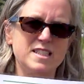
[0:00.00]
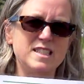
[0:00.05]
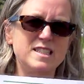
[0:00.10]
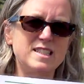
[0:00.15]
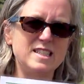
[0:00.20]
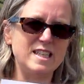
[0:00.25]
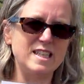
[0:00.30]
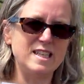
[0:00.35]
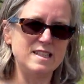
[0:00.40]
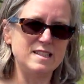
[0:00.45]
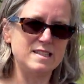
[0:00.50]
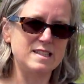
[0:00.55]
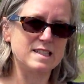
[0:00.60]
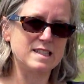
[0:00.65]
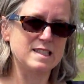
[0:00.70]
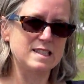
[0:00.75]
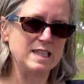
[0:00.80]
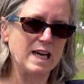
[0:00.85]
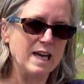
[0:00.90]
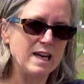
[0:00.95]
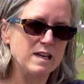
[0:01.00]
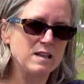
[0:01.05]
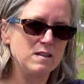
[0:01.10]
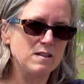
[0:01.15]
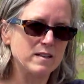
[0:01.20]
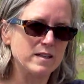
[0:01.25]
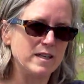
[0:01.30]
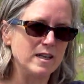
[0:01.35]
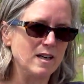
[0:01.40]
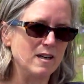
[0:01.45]
disease cycle
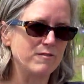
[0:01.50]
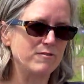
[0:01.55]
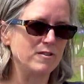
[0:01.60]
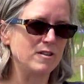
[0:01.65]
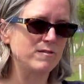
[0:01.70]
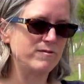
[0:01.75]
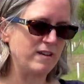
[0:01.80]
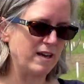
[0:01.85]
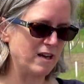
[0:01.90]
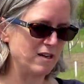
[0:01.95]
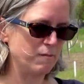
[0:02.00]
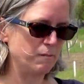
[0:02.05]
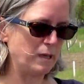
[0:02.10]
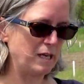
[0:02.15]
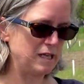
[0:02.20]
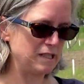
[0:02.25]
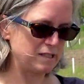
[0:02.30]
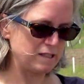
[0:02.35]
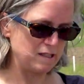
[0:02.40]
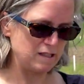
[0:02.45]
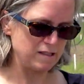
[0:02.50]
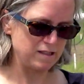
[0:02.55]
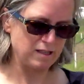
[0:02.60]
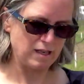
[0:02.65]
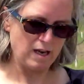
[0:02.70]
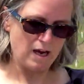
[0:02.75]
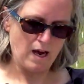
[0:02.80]
here for aphanomyces,